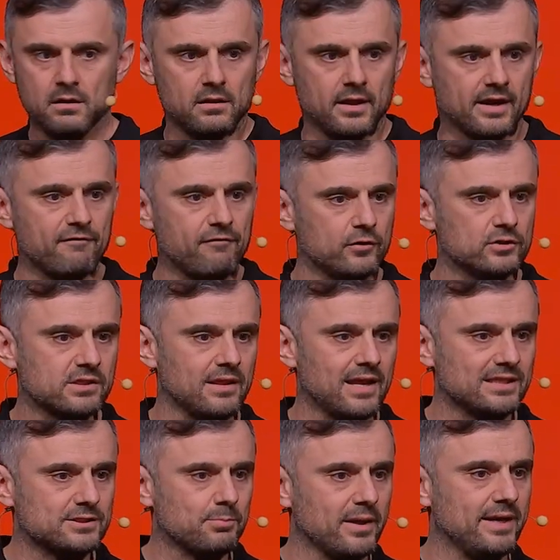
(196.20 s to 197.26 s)
like a first
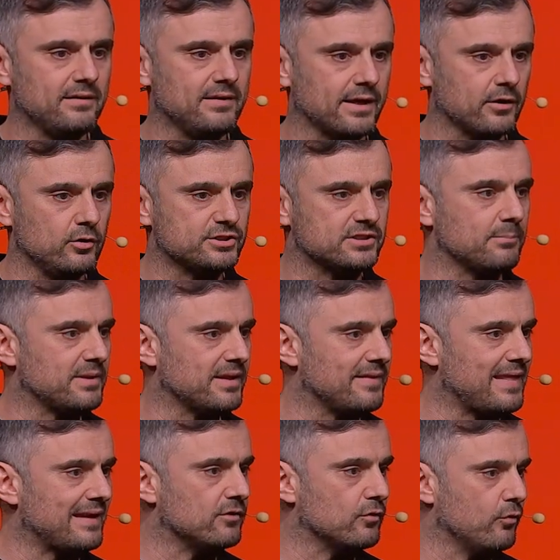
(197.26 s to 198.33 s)
class plane ticket or something of
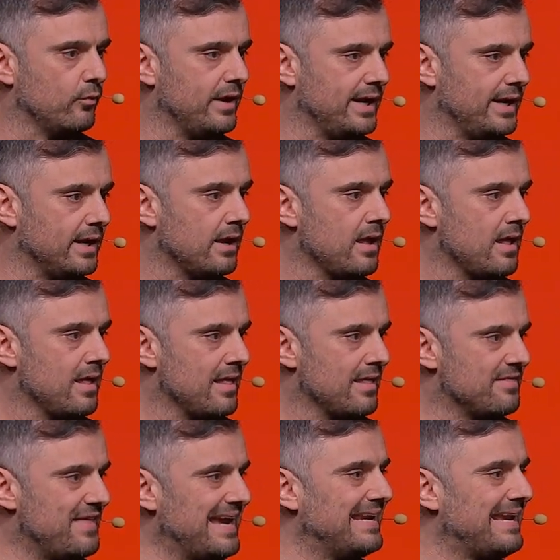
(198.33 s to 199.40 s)
that degree,
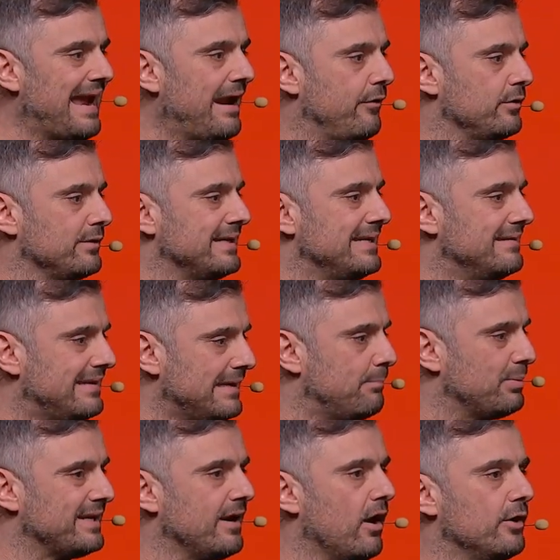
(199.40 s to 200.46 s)
they inherently
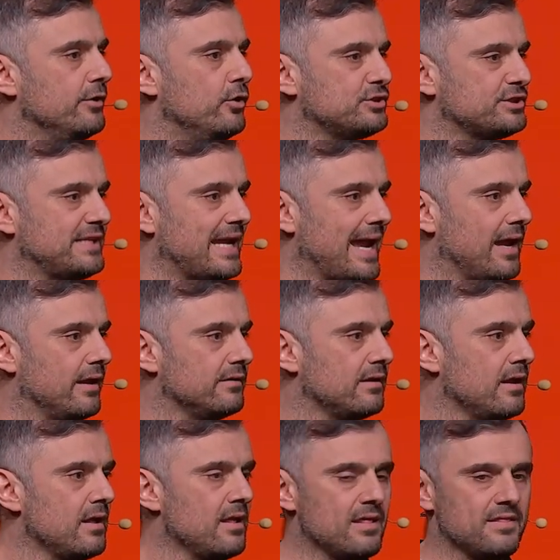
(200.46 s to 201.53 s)
deeply understand
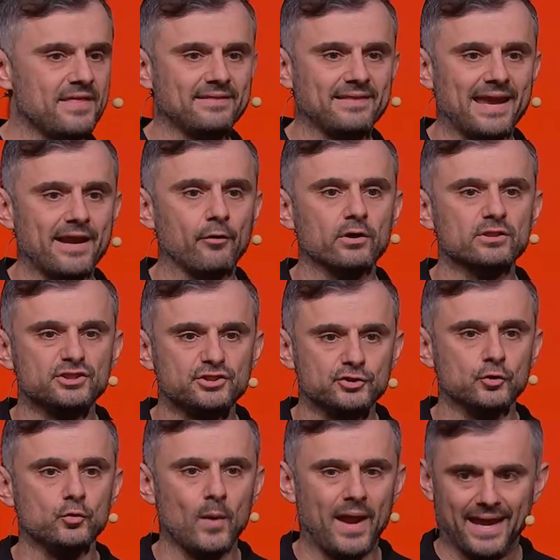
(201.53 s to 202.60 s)
that they are a
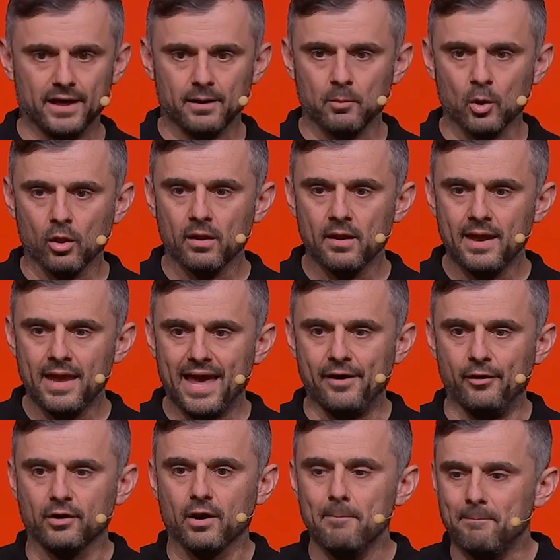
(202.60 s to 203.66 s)
zoo animal and
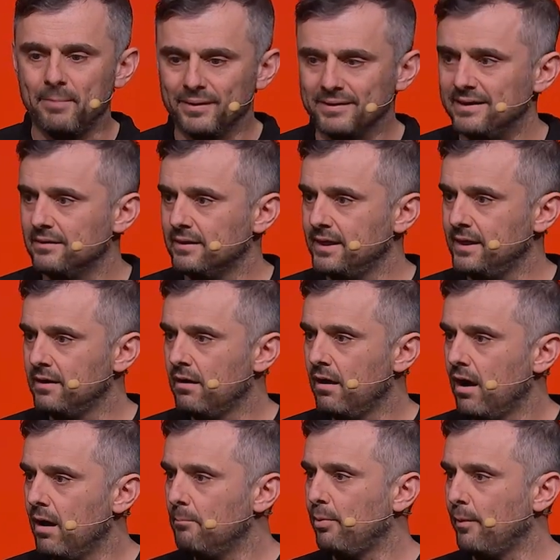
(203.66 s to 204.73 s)
are completely
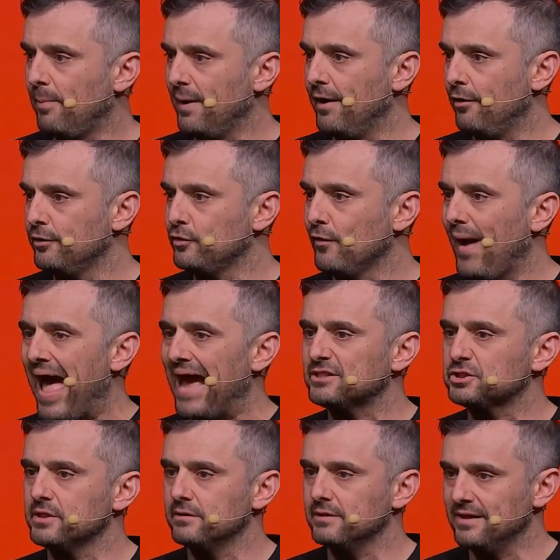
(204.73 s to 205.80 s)
unprepared to
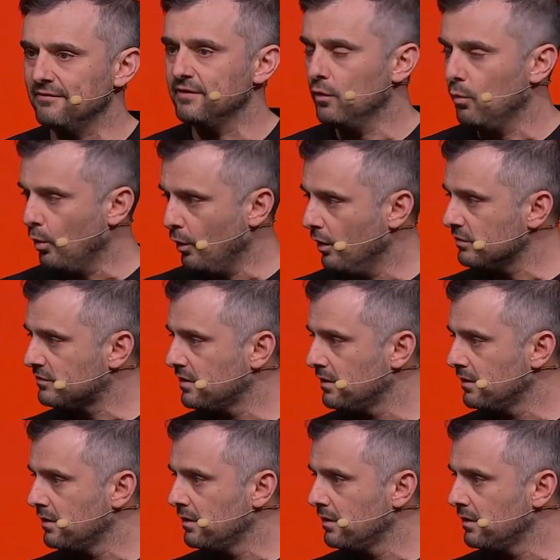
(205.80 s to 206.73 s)
actually live in the world.